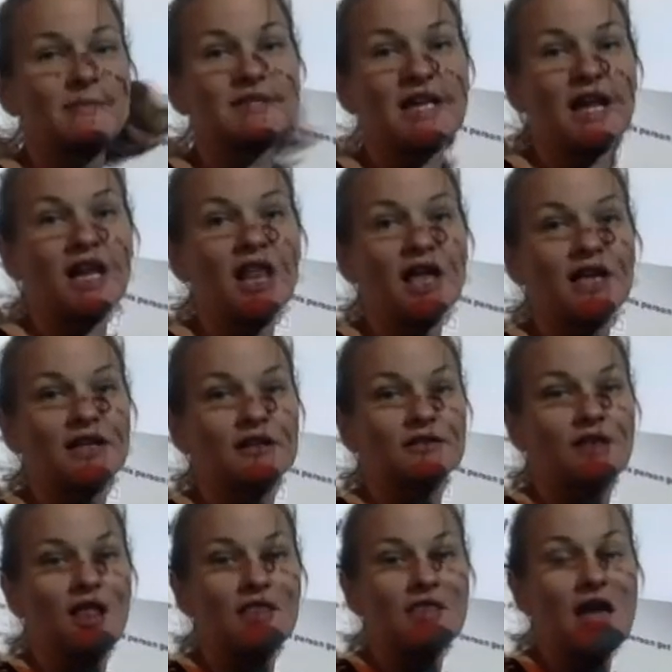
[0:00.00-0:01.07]
It's got a
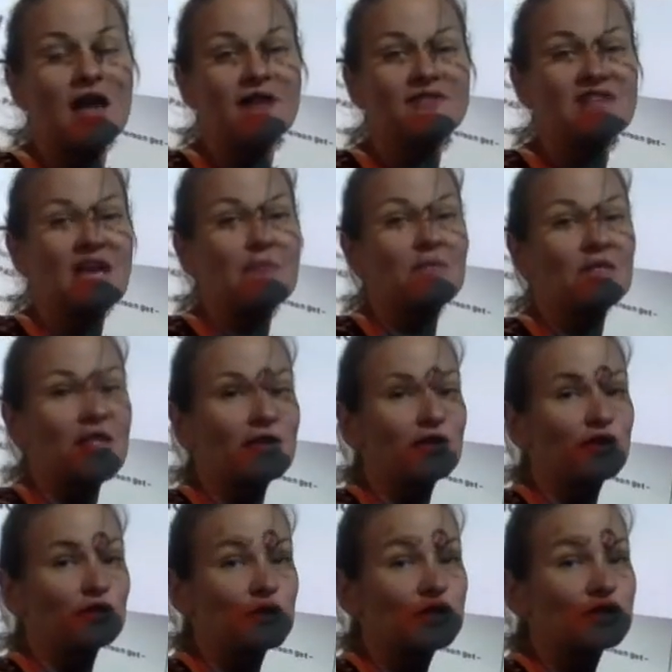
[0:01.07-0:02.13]
lot of depth, a lot of
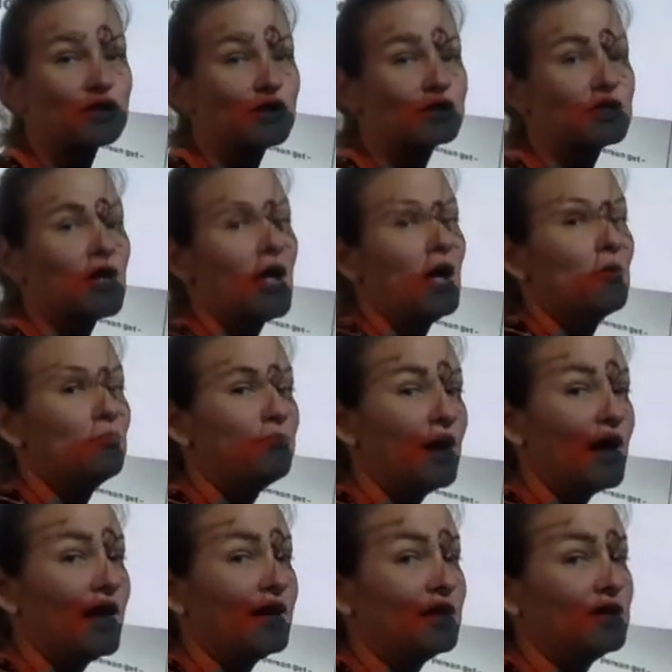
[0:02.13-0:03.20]
good research,
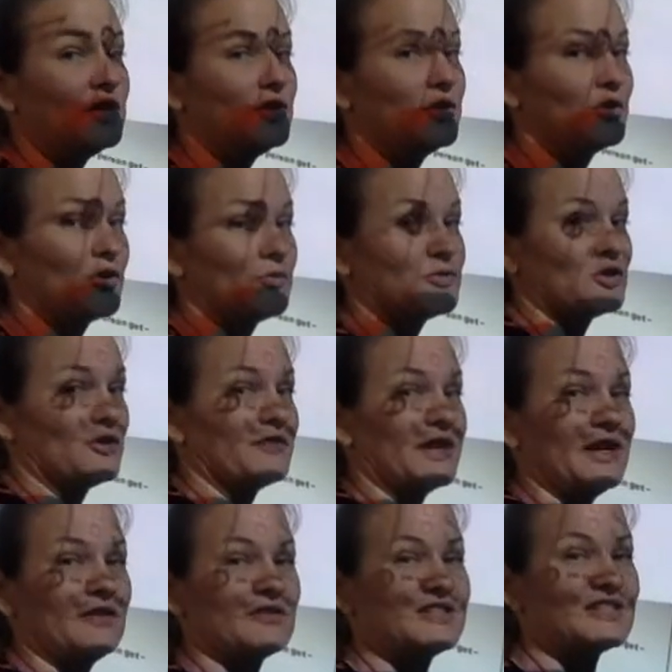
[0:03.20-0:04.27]
but you're
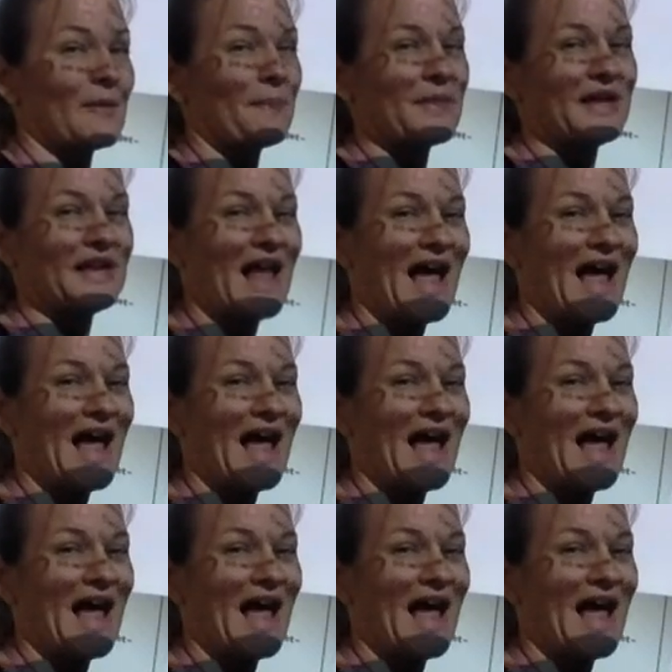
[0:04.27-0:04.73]
observing something